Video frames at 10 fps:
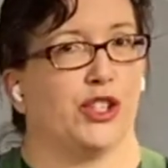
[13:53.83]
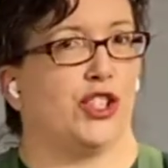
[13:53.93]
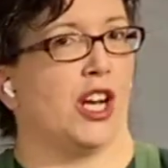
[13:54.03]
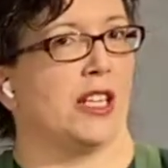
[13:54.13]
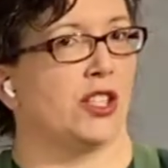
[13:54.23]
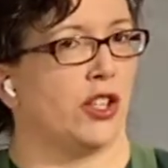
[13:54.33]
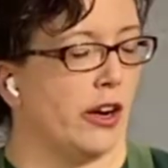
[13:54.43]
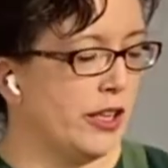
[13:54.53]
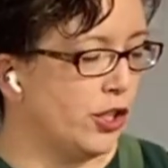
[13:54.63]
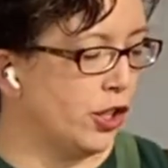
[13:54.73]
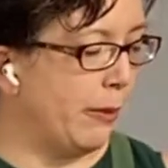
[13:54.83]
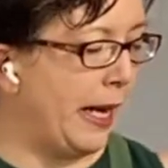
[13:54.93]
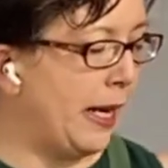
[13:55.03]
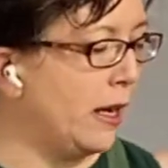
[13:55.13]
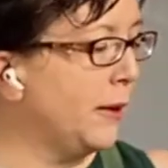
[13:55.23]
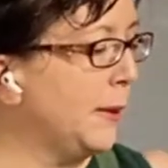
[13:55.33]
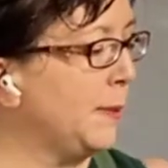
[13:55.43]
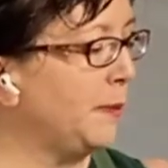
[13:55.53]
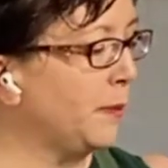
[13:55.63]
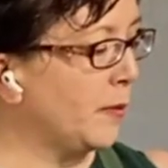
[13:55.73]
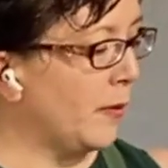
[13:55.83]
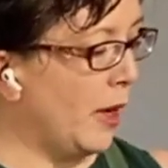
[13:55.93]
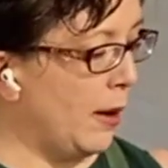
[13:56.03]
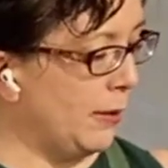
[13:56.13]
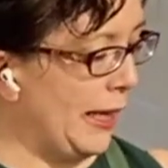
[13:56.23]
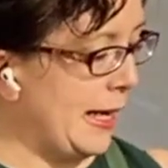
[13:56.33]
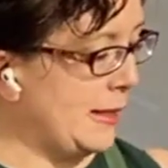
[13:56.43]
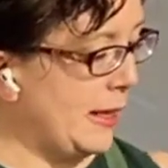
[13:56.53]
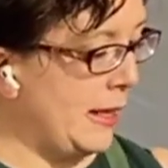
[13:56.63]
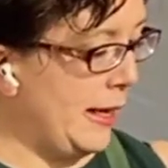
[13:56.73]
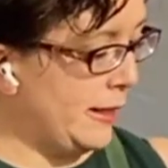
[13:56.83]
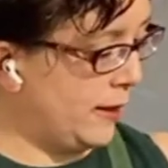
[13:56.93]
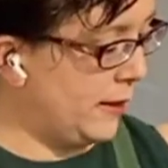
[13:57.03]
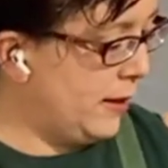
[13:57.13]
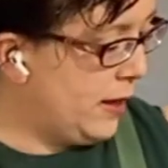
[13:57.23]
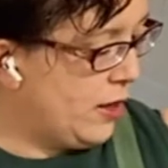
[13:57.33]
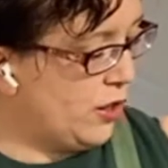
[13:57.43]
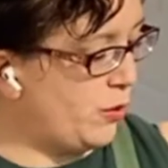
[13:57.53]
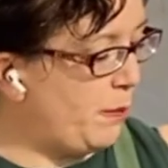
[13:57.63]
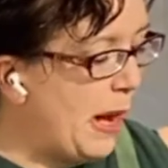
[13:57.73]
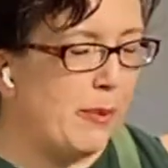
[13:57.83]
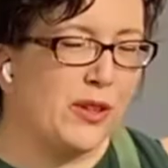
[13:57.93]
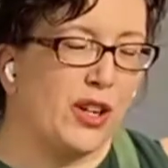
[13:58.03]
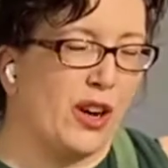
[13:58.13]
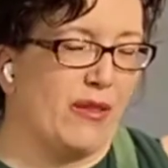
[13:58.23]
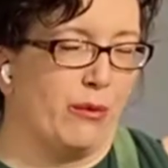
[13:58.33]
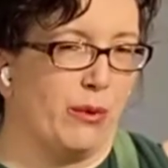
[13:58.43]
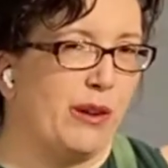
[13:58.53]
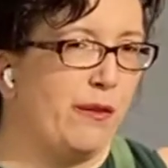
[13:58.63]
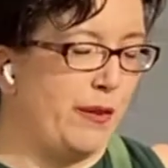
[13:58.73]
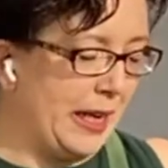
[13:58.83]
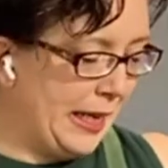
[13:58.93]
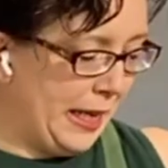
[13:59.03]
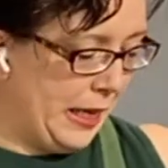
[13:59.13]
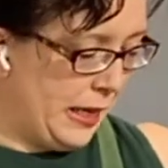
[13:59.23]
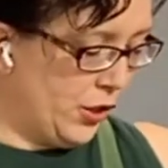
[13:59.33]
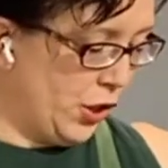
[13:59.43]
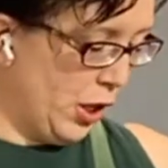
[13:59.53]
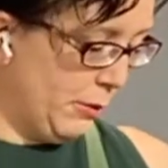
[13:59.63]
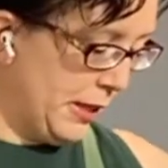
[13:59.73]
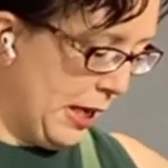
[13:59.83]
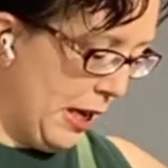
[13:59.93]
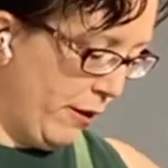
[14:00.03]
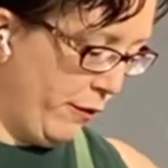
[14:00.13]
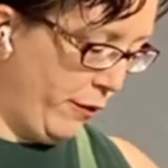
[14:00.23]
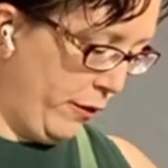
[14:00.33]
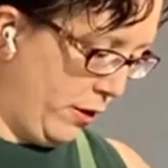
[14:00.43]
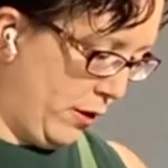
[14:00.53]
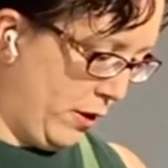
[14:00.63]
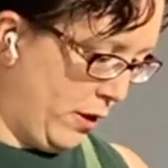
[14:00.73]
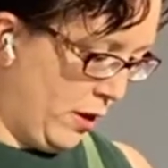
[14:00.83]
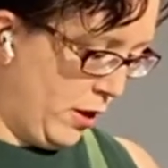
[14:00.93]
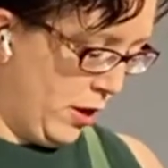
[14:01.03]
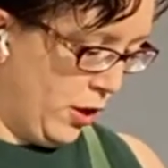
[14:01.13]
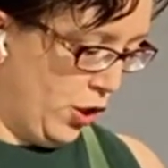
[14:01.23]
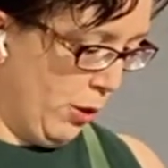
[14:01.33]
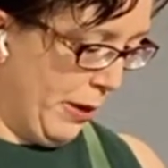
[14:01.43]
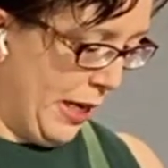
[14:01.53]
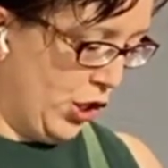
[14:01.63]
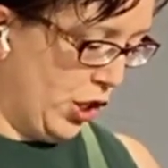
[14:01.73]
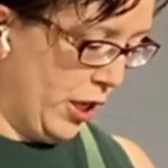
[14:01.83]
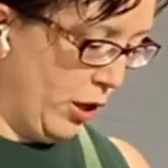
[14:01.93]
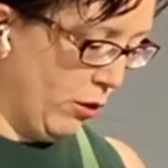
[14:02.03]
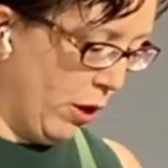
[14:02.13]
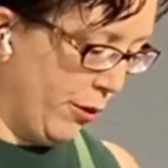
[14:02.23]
just starting to germinate. Like I said, peppers are real finicky in terms of germination and growth